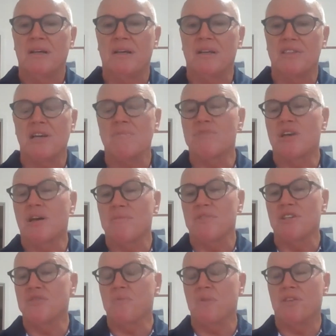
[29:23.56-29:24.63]
sometimes
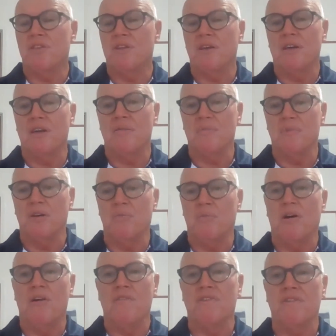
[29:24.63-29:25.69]
just with my
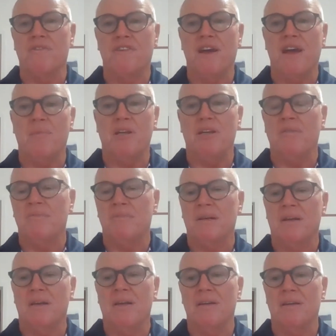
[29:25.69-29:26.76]
wife and family,
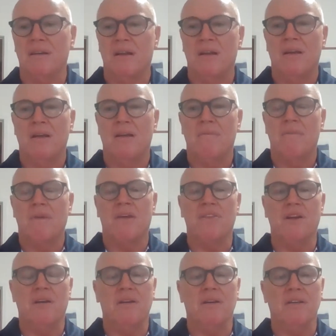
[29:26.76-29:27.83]
and I
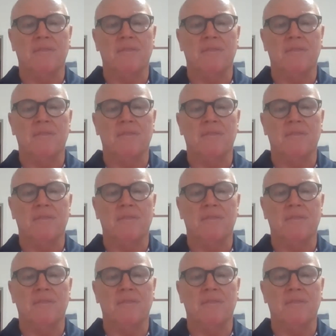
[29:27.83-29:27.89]
think.